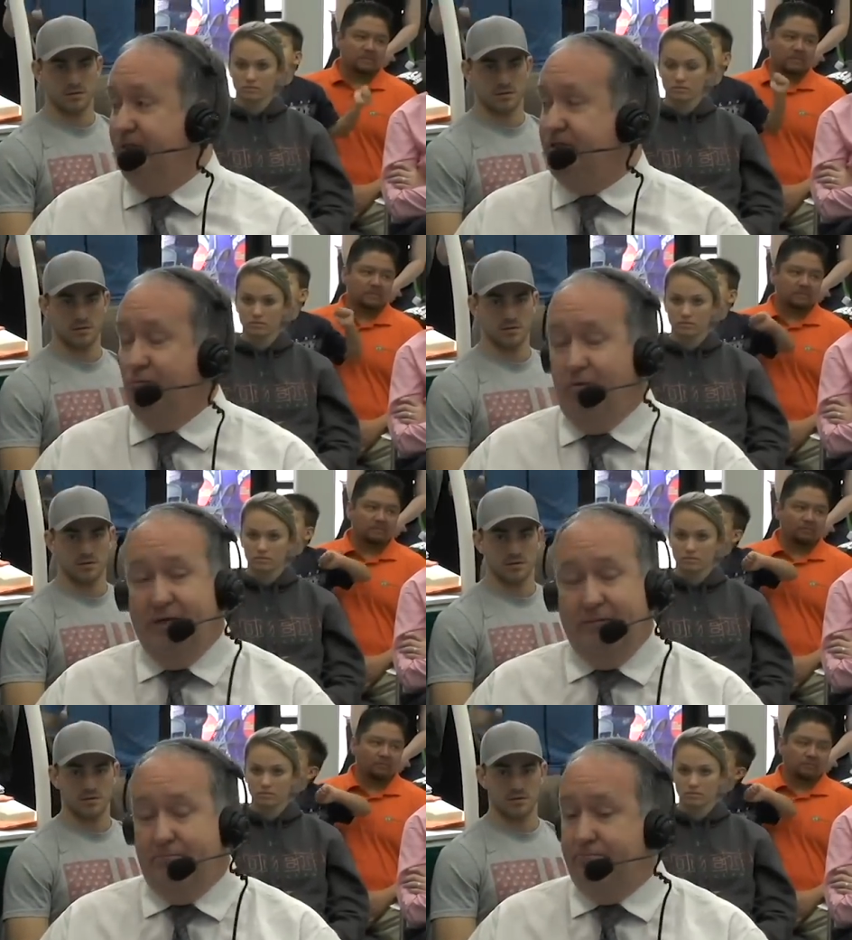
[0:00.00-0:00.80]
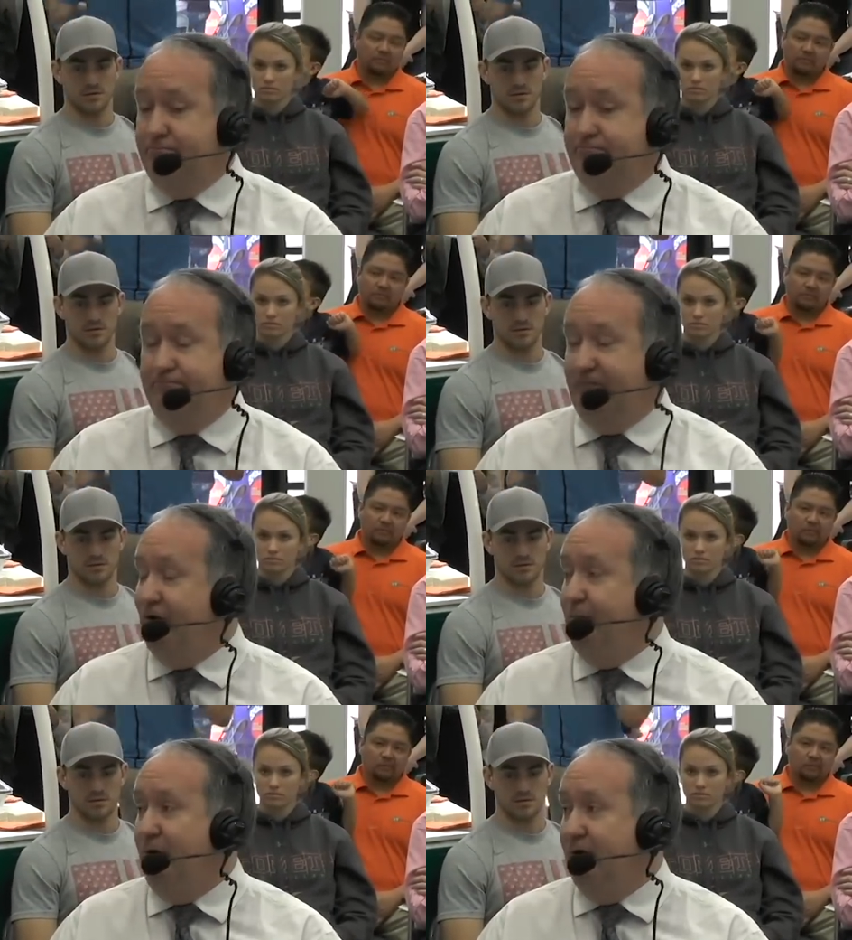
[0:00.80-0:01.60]
Speaker 1: Division One,
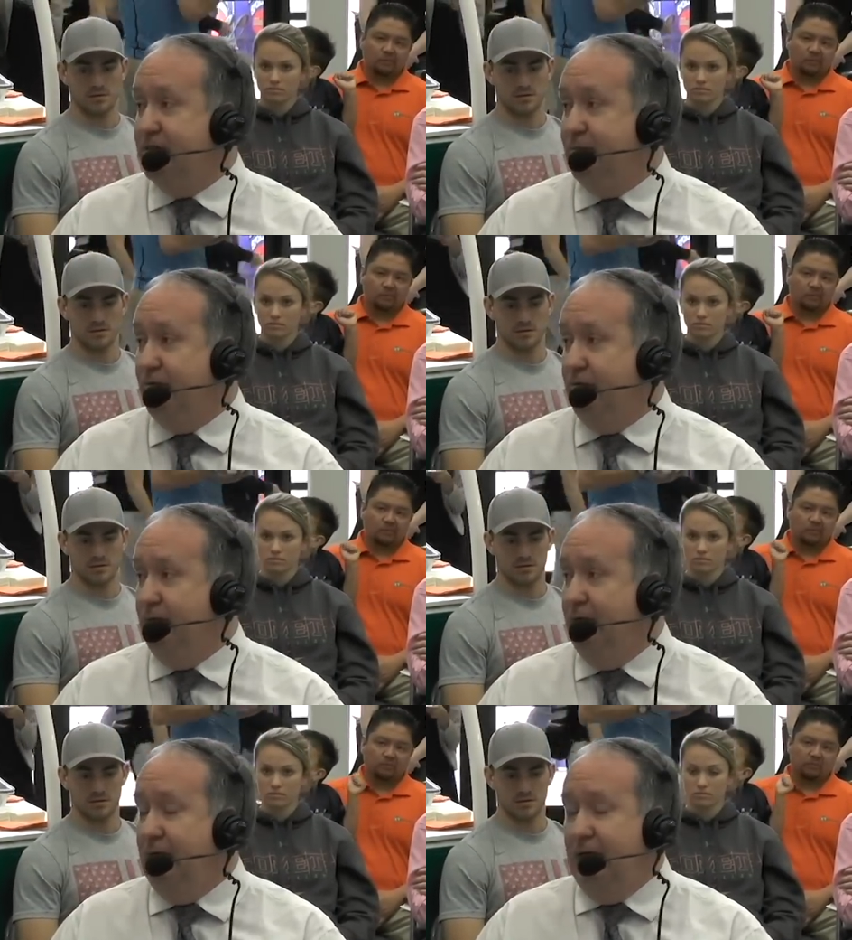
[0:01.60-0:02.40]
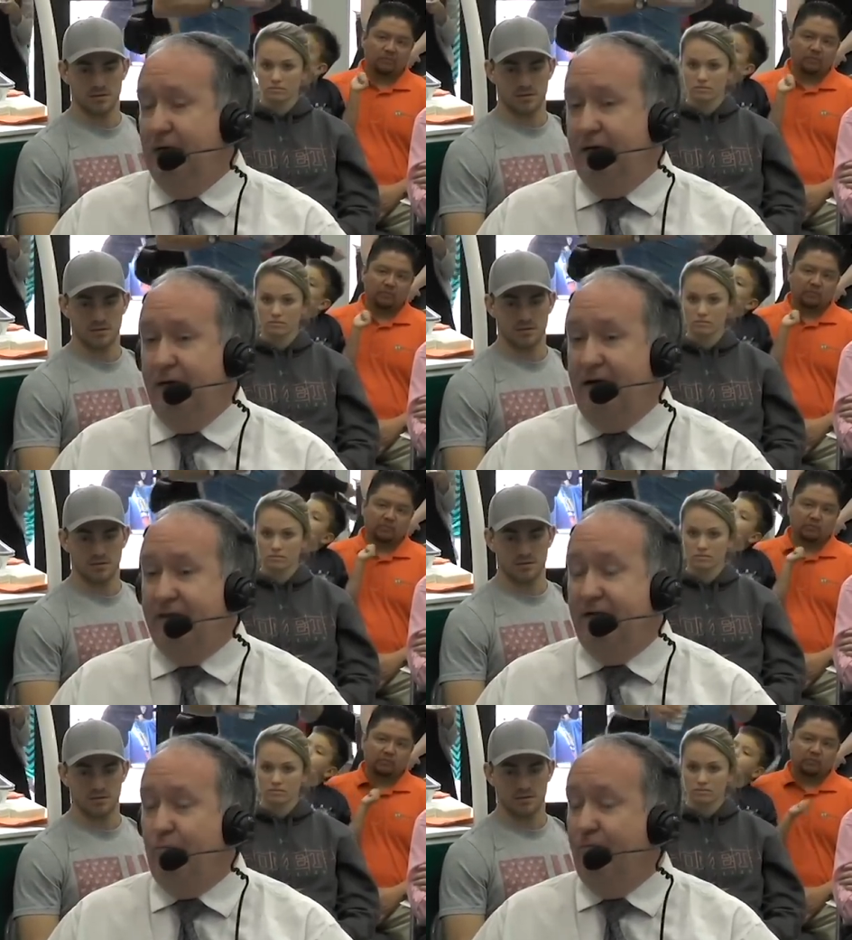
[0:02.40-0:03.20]
very possible. Mm-hmm. Uh, I
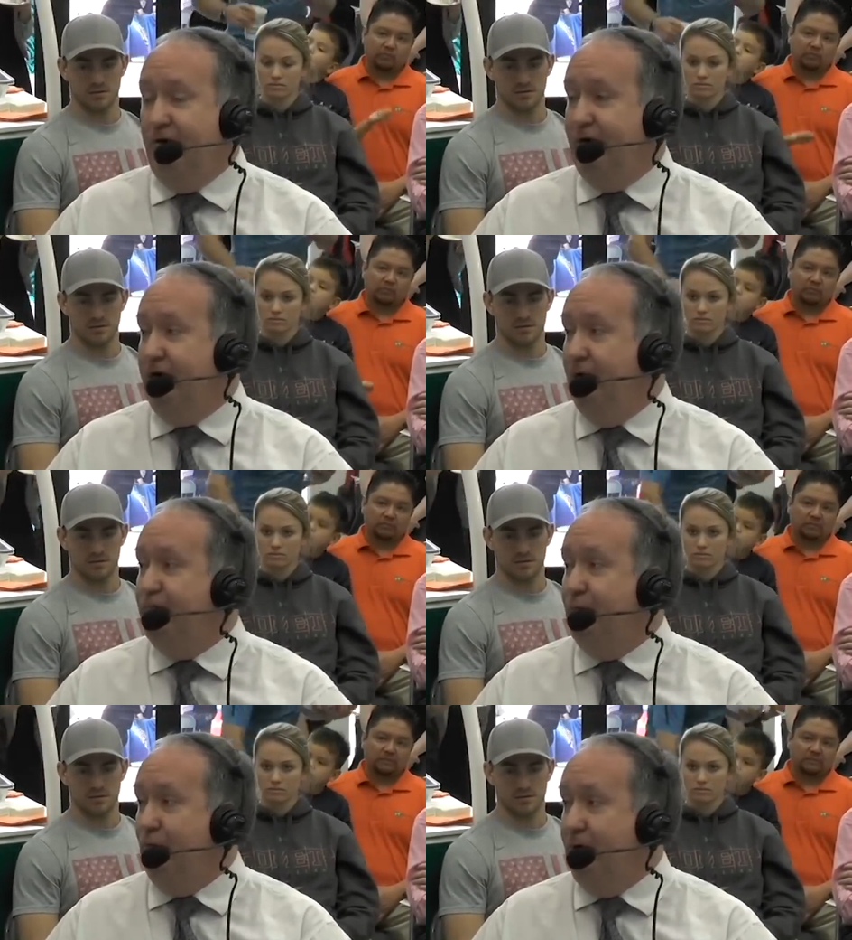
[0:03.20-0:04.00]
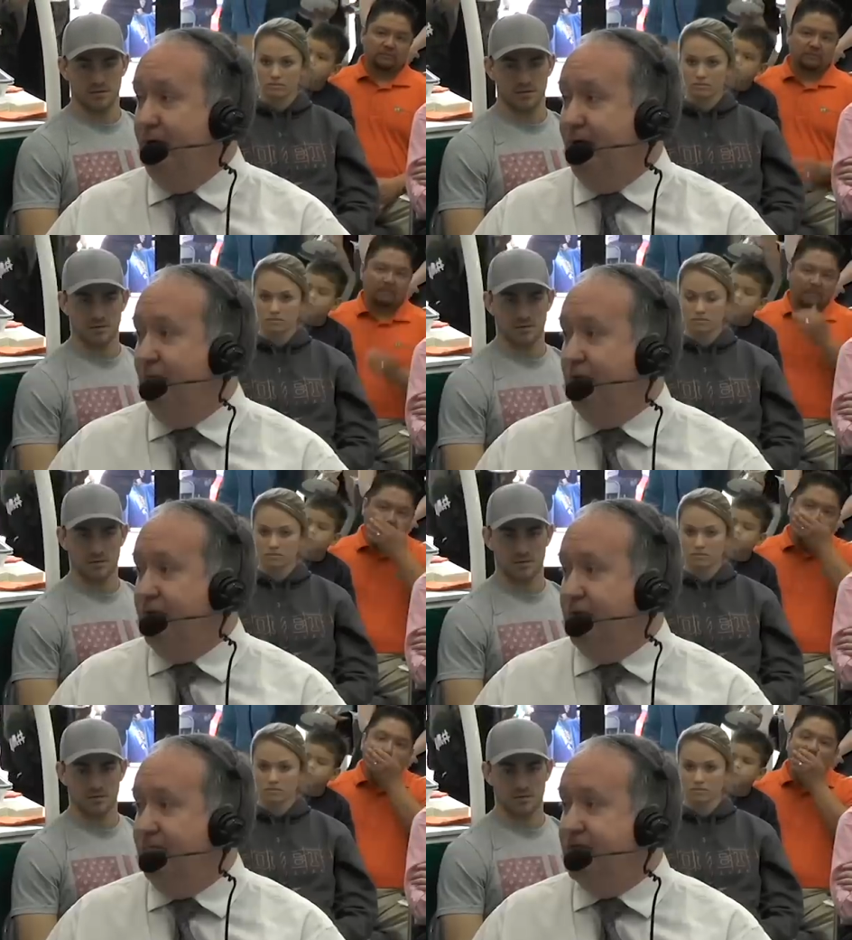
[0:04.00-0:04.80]
think we're very comfortable right now with
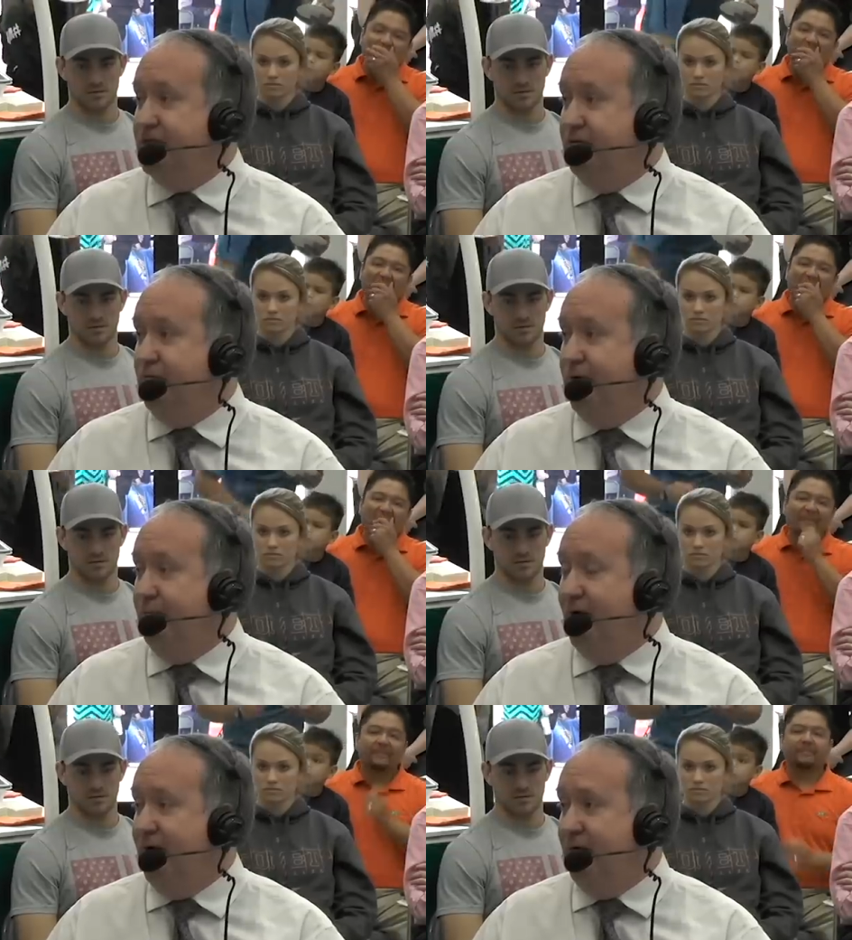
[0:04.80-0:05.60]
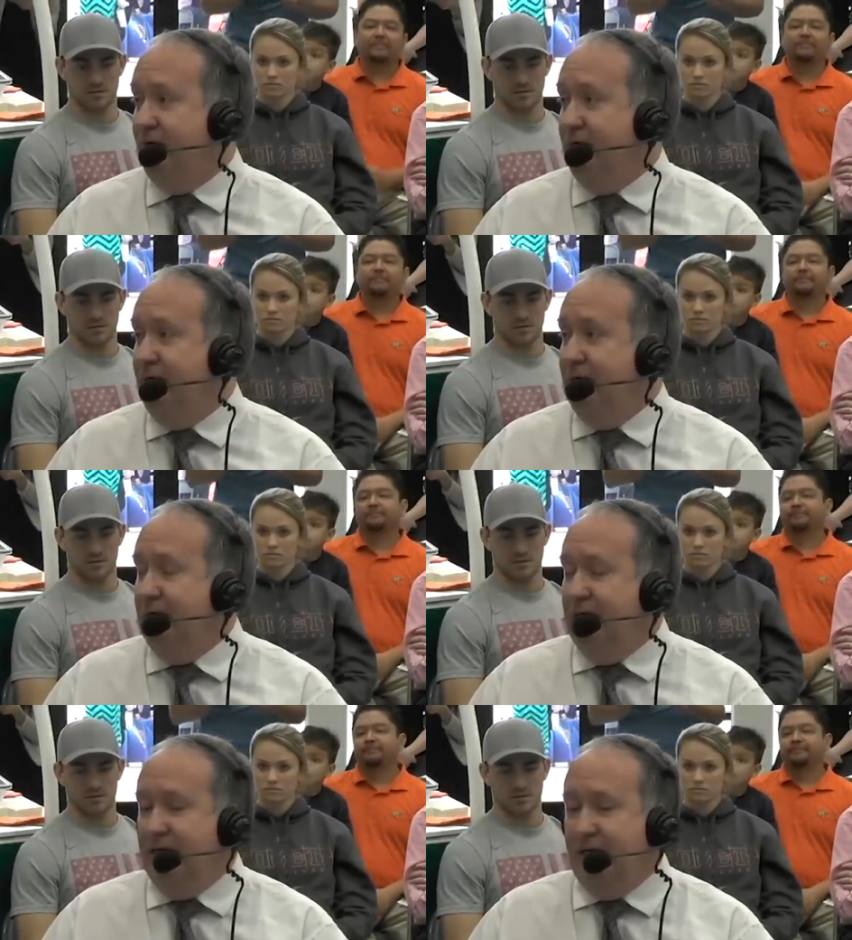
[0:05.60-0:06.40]
the Division three model,
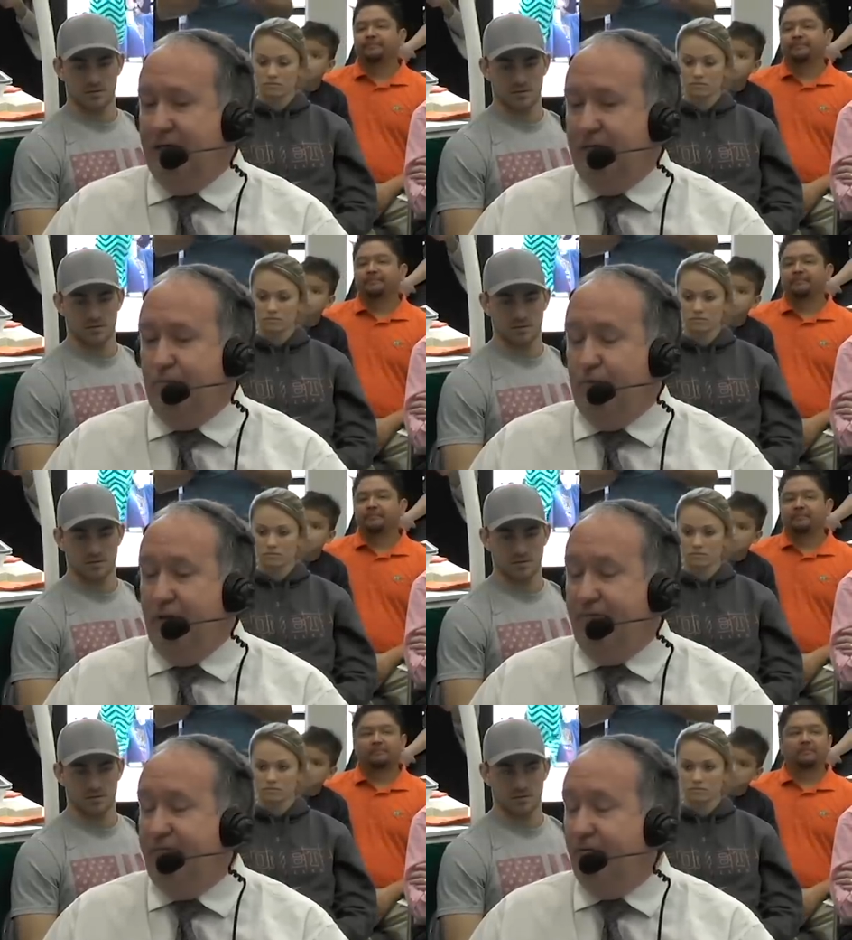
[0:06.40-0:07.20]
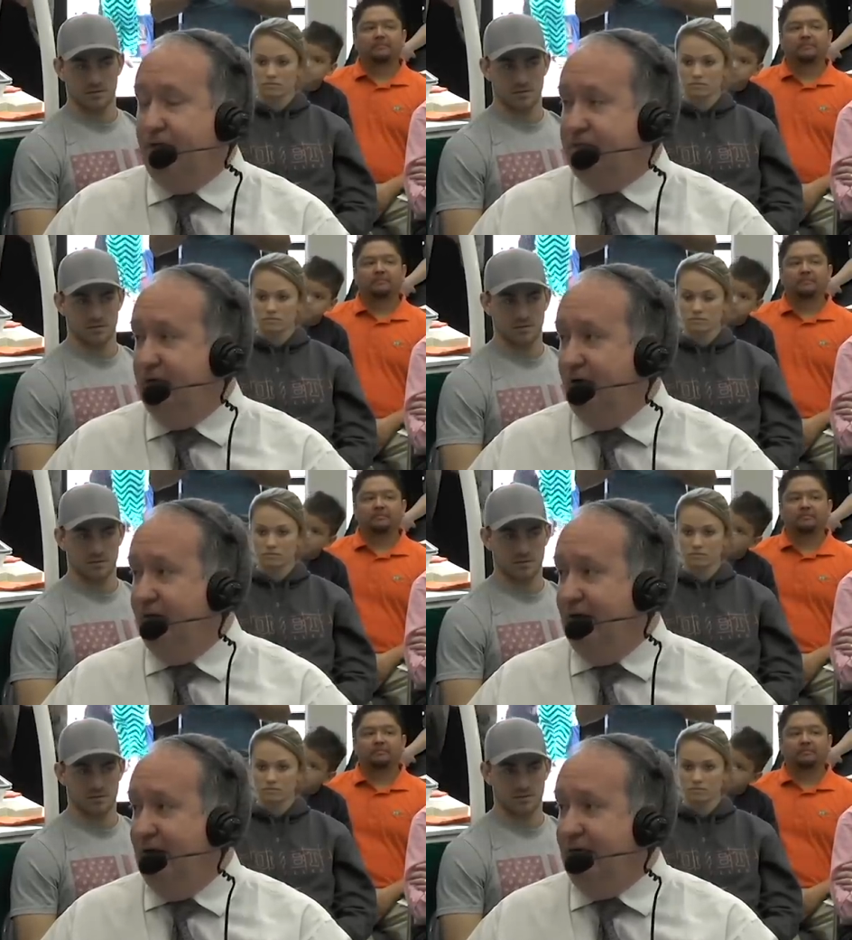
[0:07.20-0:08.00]
uh, really focusing
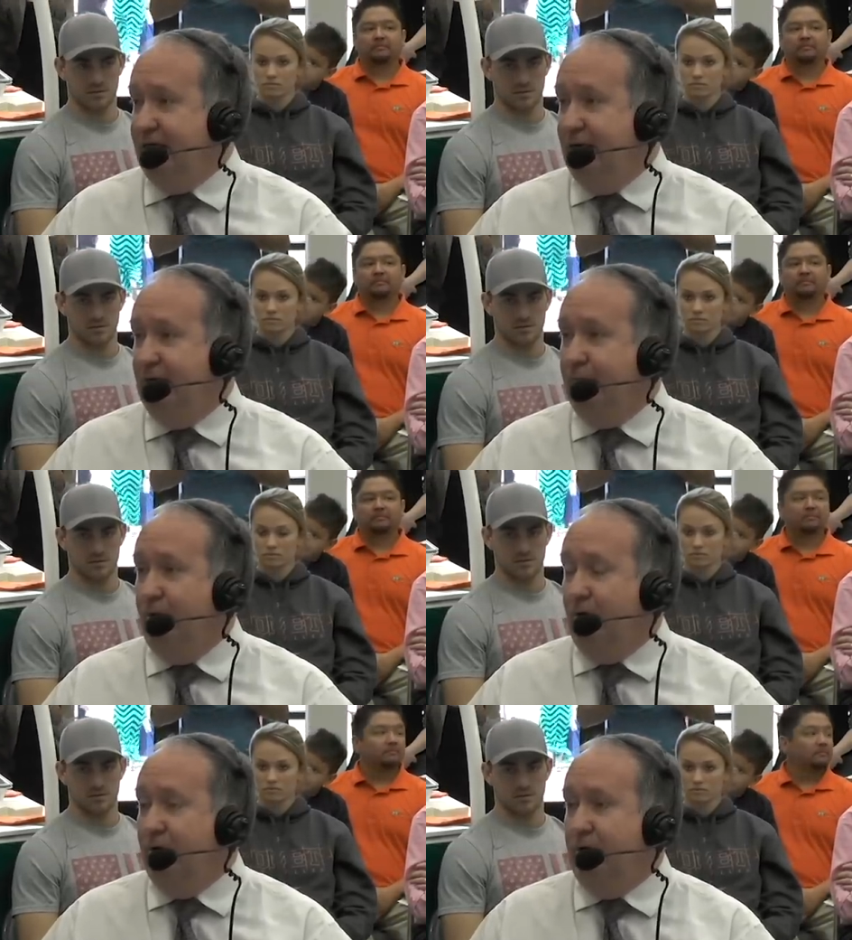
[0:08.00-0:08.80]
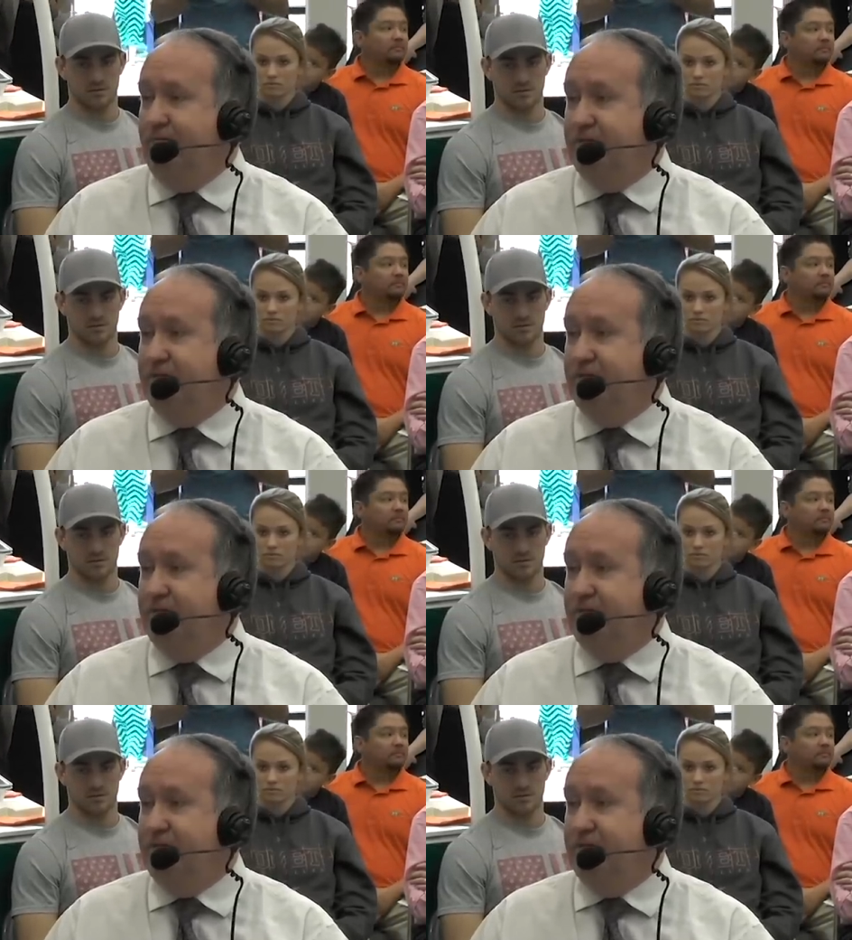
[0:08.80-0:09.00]
on the academic part.